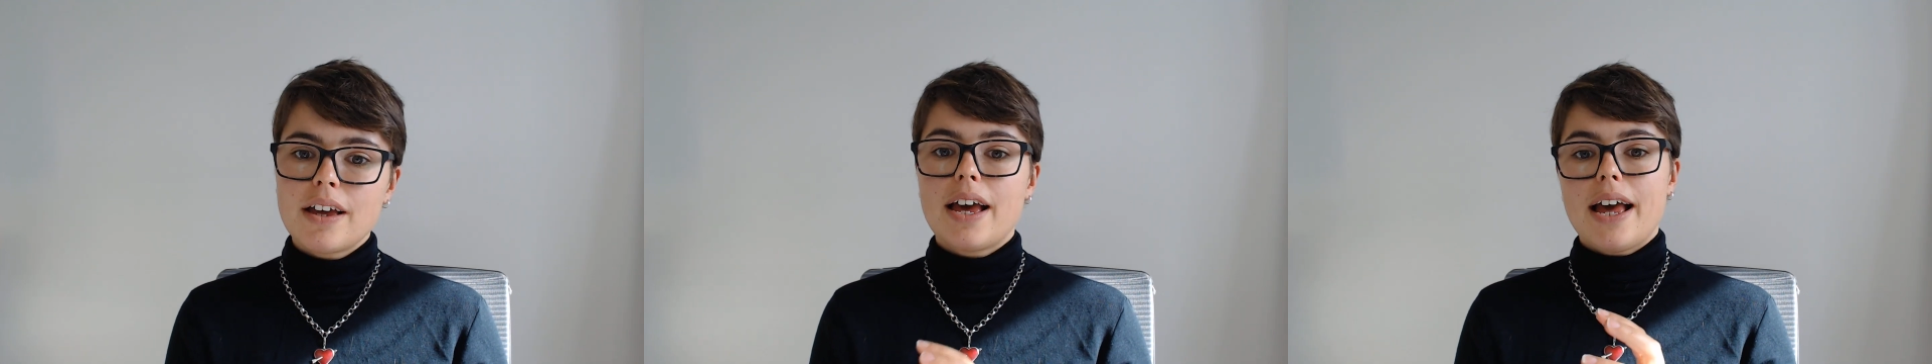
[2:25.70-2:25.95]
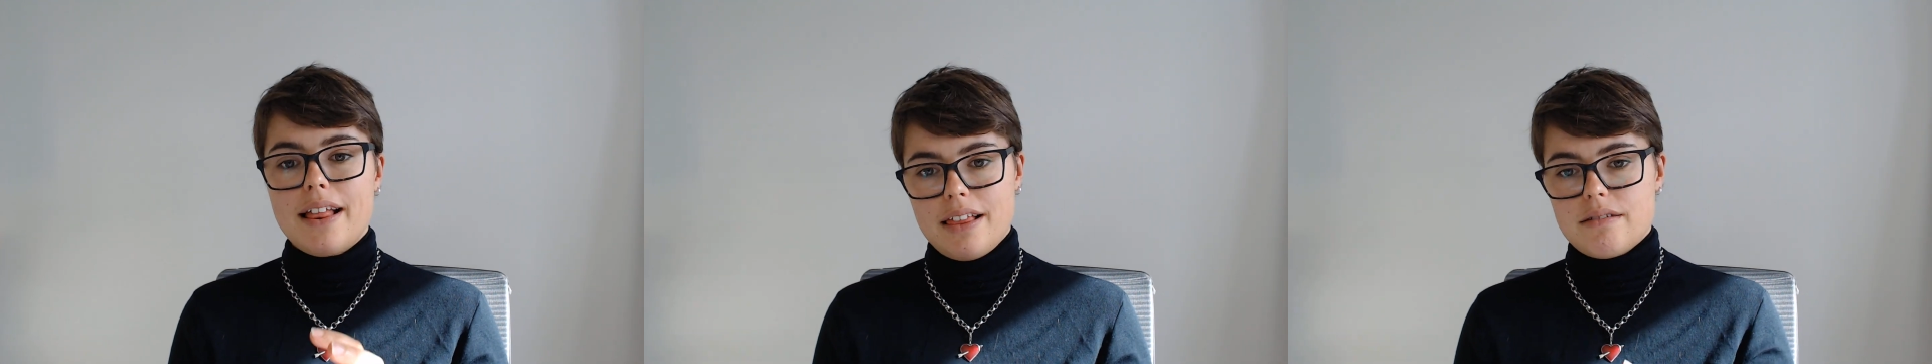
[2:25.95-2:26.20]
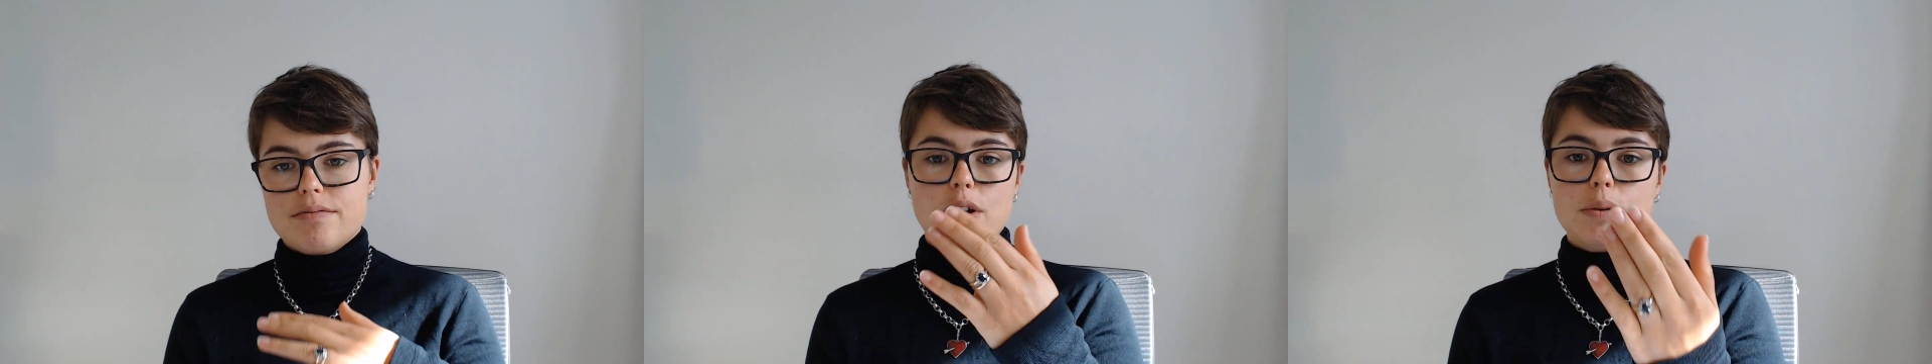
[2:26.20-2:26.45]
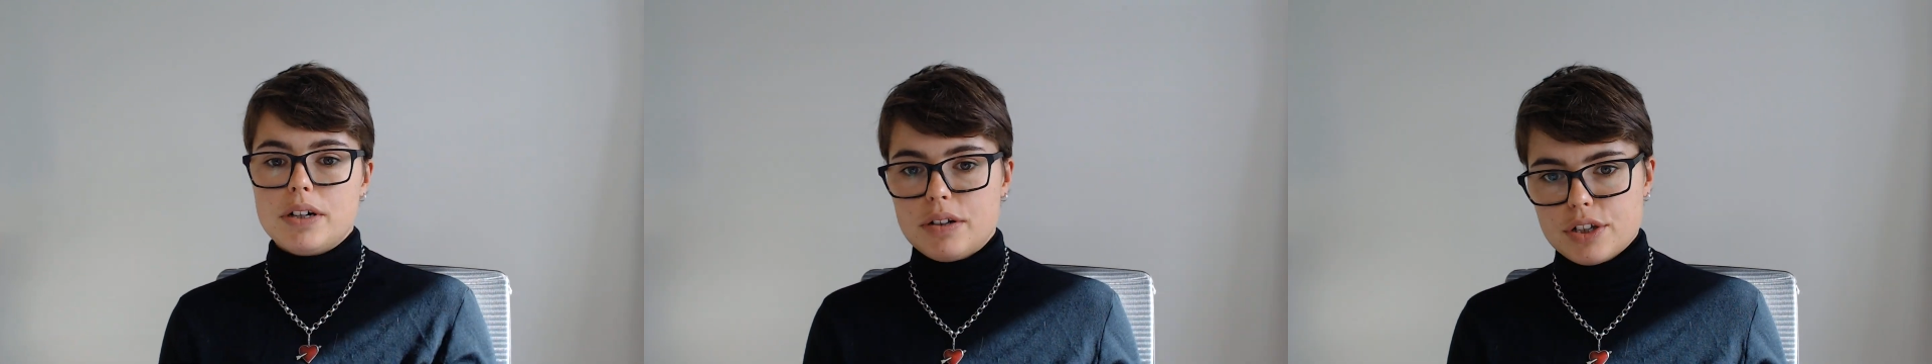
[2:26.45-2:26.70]
and so
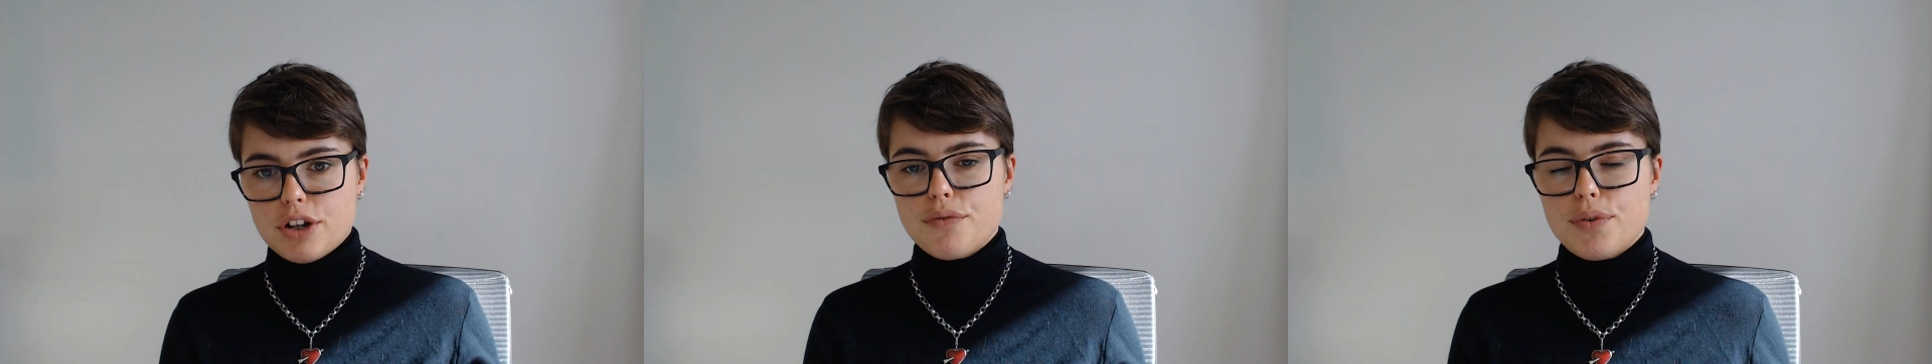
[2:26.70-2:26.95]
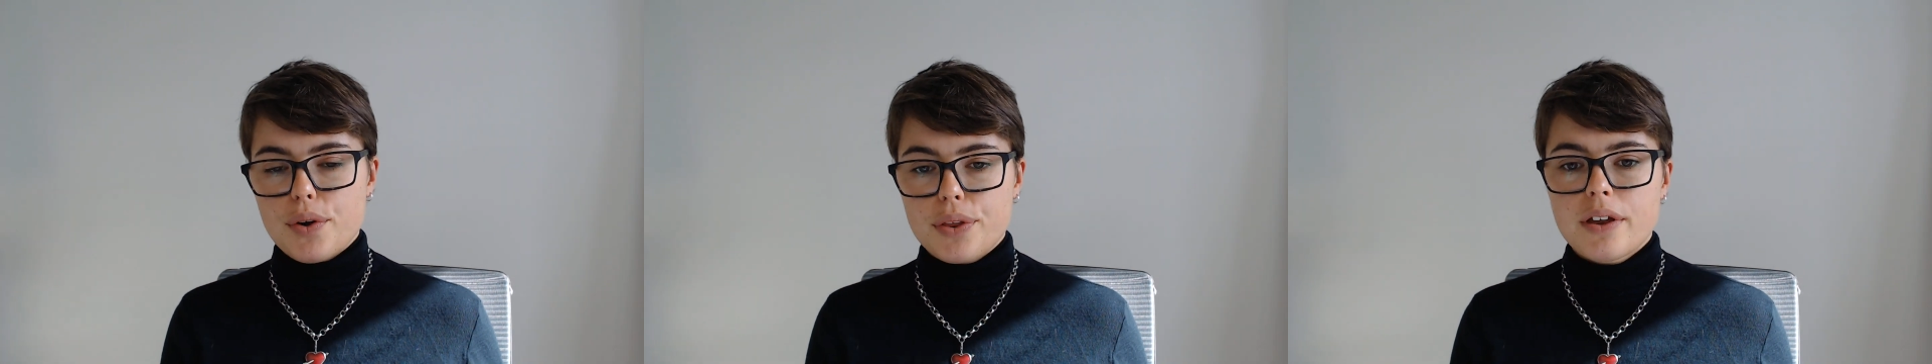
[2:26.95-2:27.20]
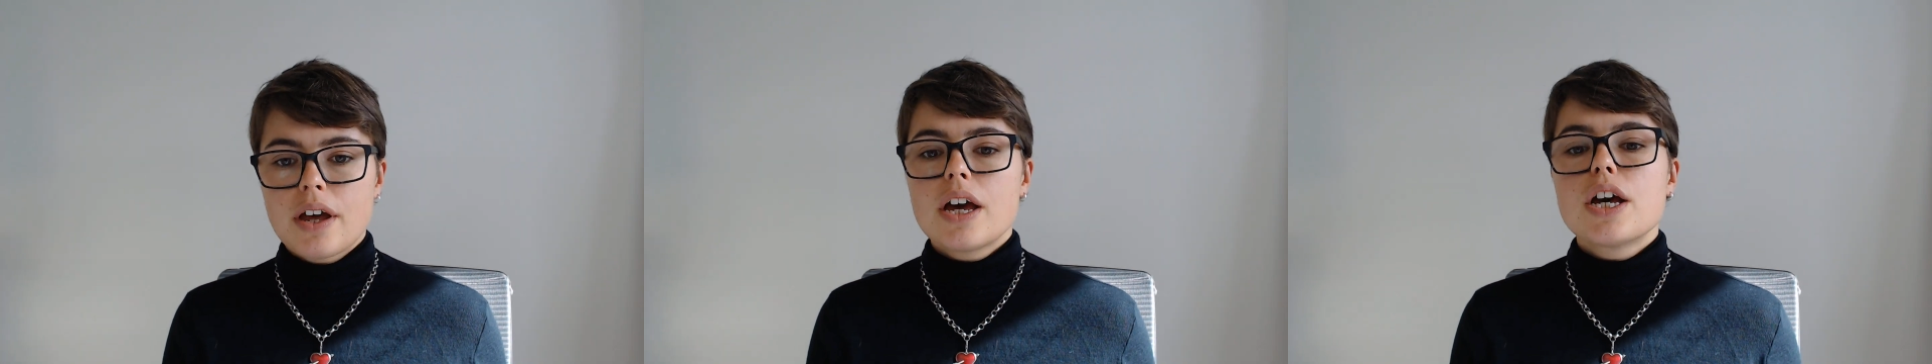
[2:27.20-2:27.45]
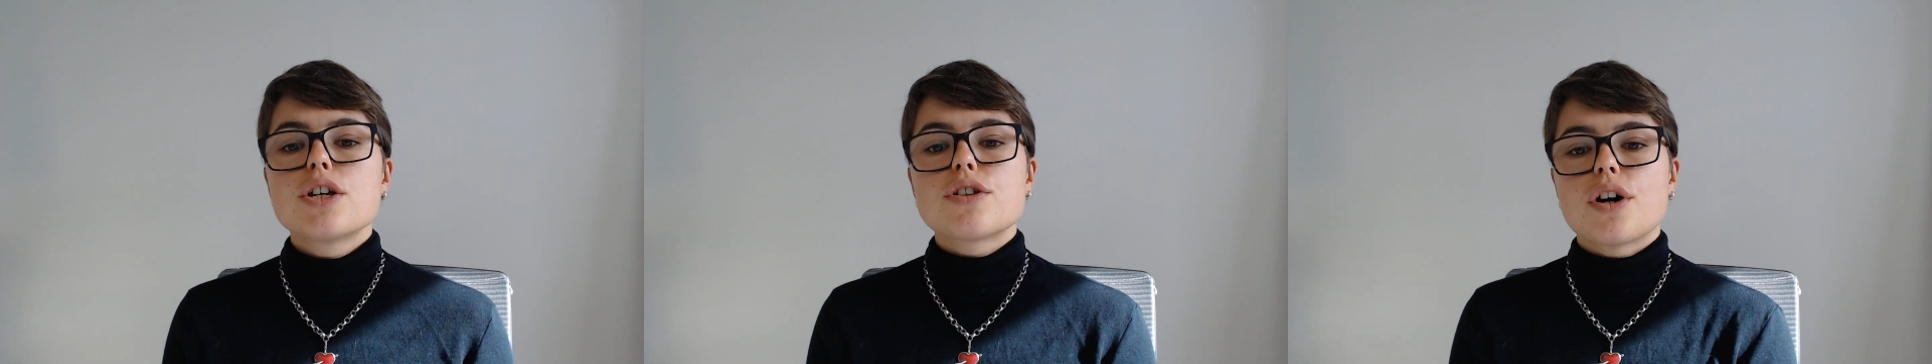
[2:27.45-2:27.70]
on and so forth.
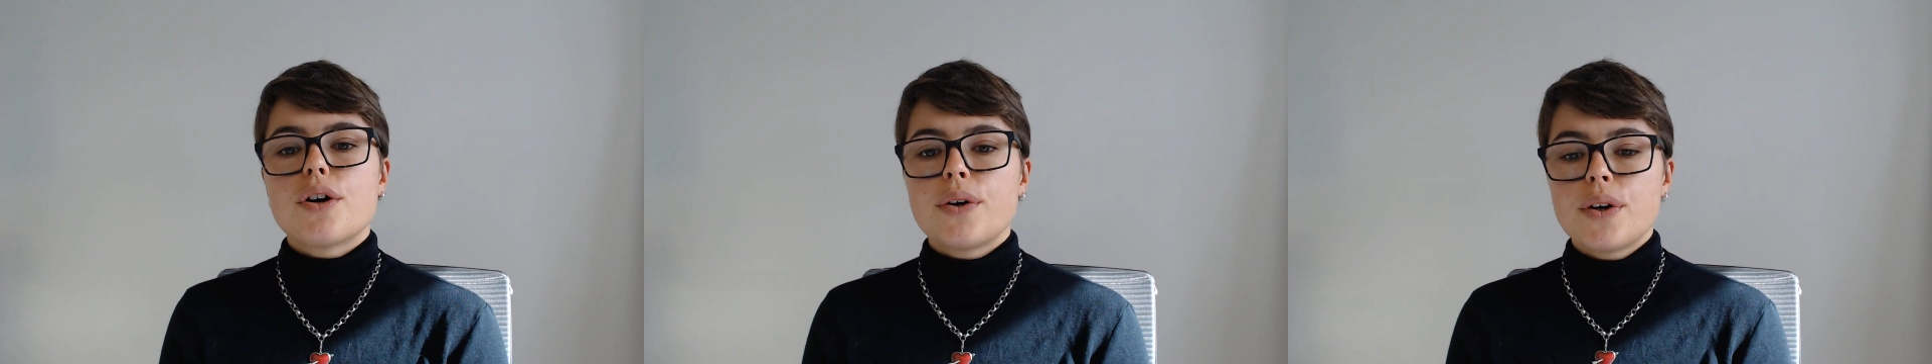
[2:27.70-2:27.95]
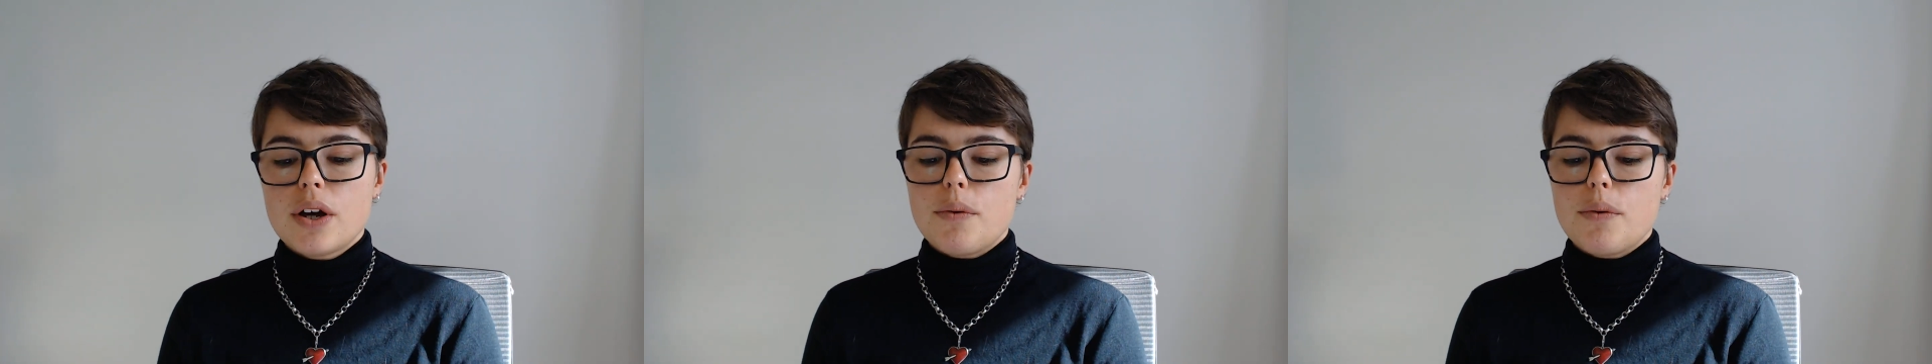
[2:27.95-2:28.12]
So